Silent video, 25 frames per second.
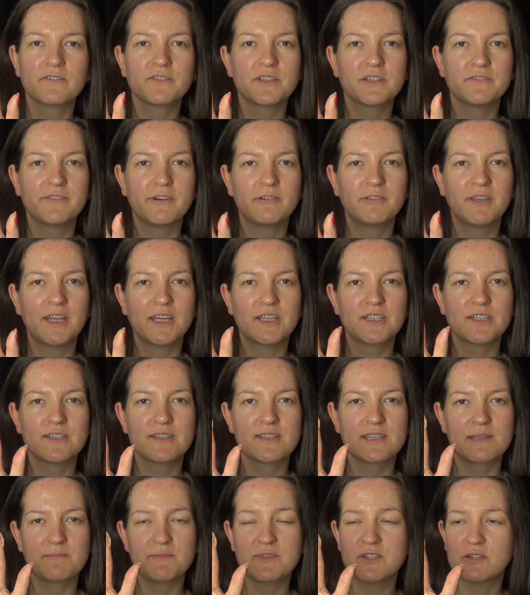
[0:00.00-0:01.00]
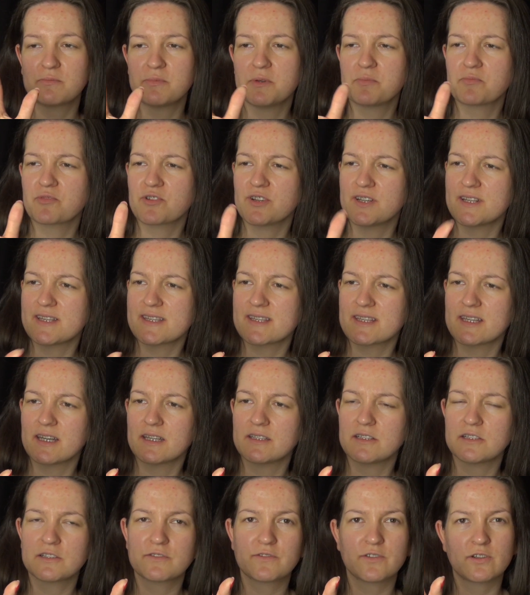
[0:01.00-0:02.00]
of the foundation seems to be pretty
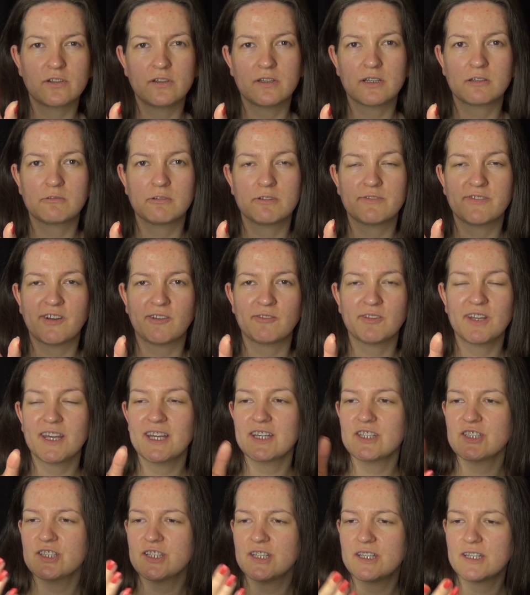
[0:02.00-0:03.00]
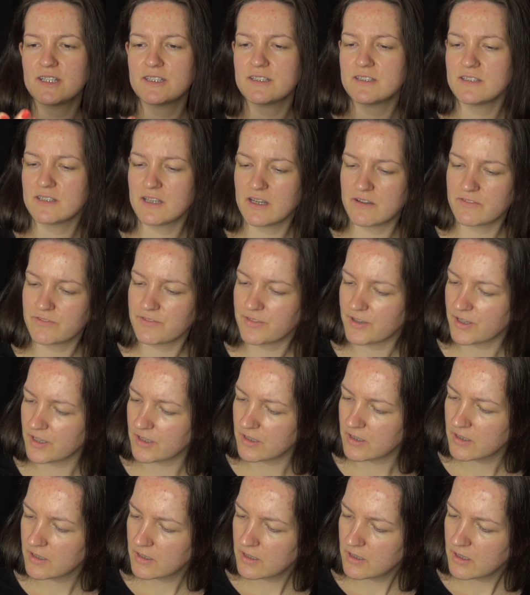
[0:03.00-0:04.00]
standard for liquid foundation,
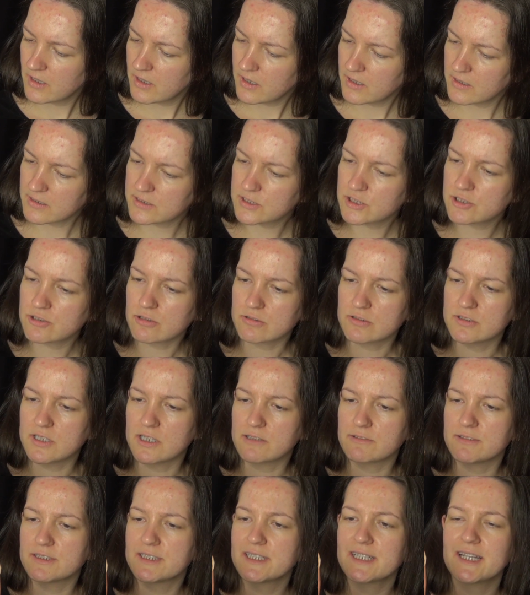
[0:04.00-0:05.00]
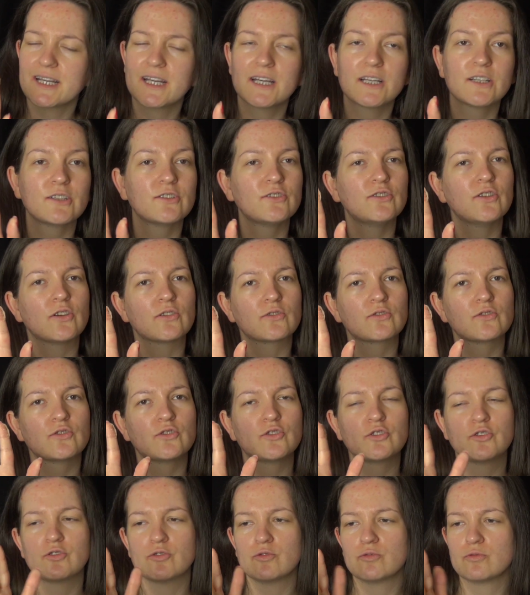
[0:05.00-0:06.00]
nothing extraordinary there, not
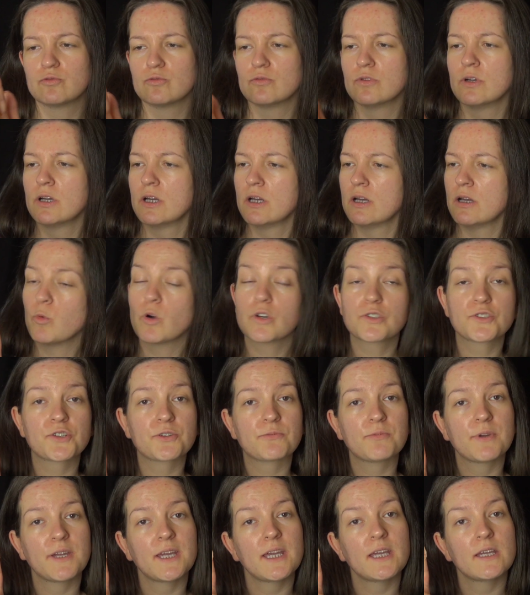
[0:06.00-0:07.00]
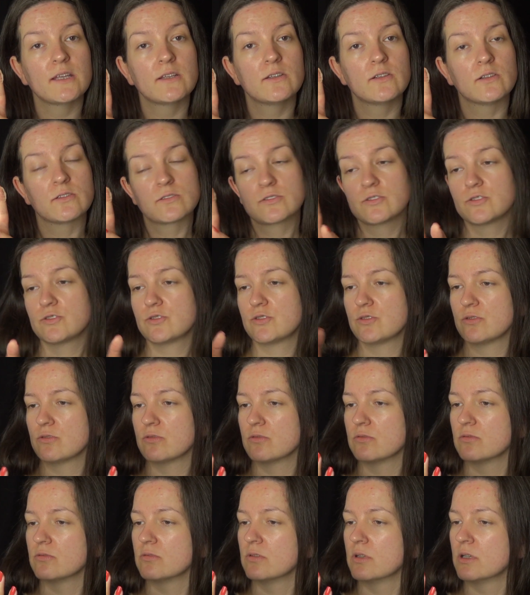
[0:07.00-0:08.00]
too watery, not
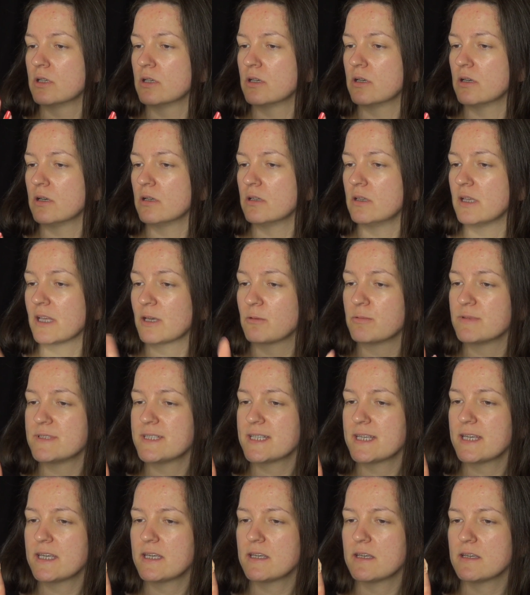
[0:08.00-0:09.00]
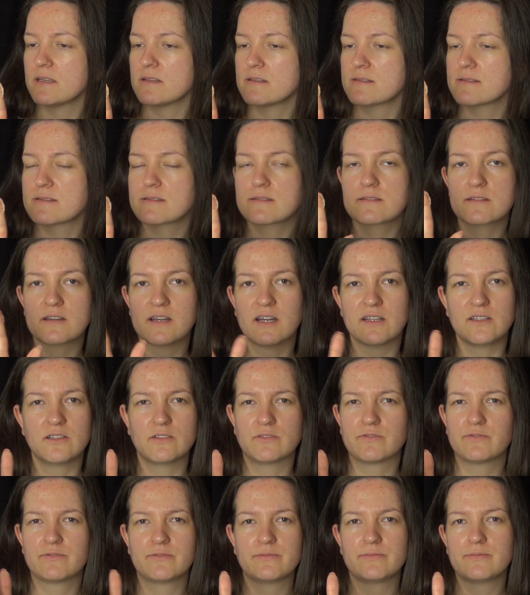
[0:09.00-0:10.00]
too liquidy. It's kind
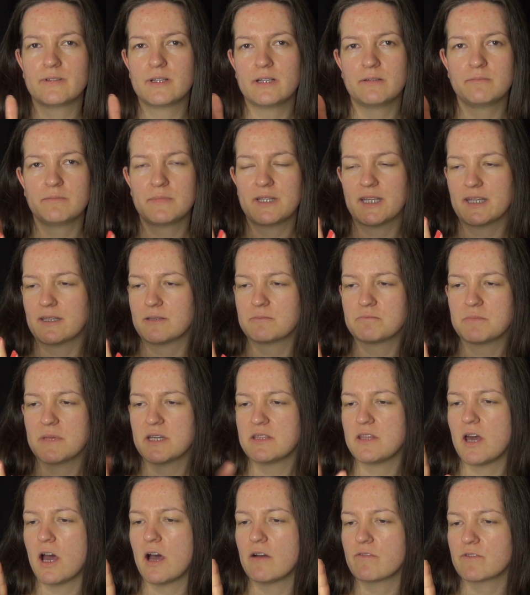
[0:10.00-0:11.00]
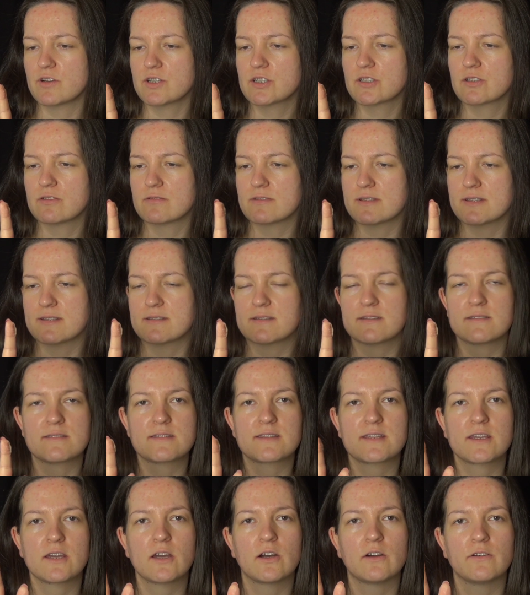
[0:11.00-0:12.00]
of like an average
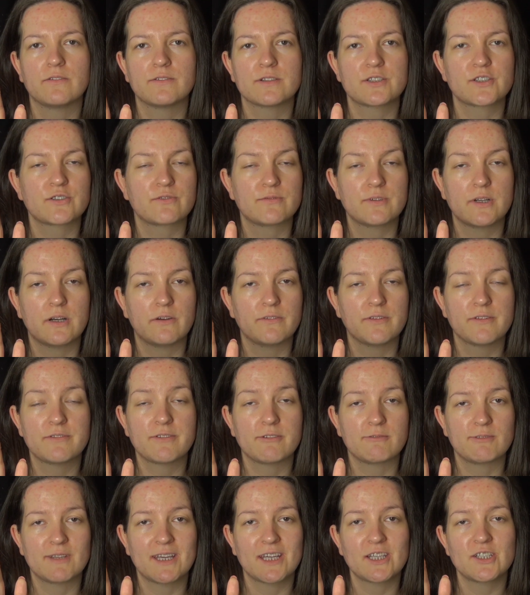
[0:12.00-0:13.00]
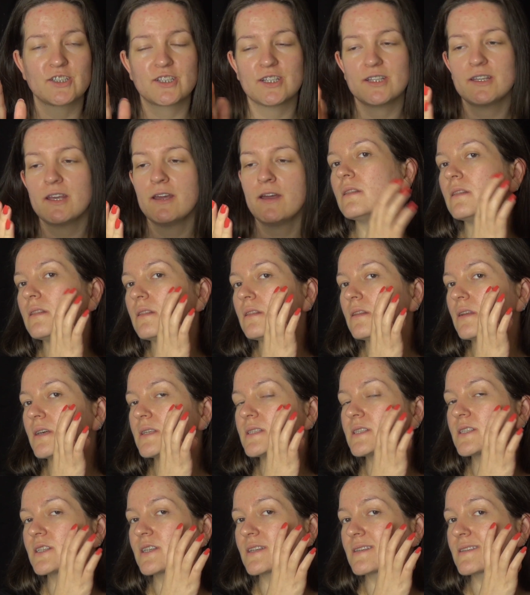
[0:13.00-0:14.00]
consistency of a foundation.
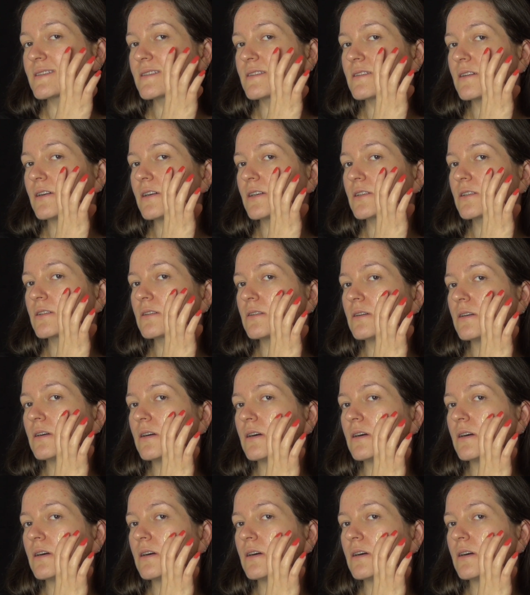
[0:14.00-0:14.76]
Let's just start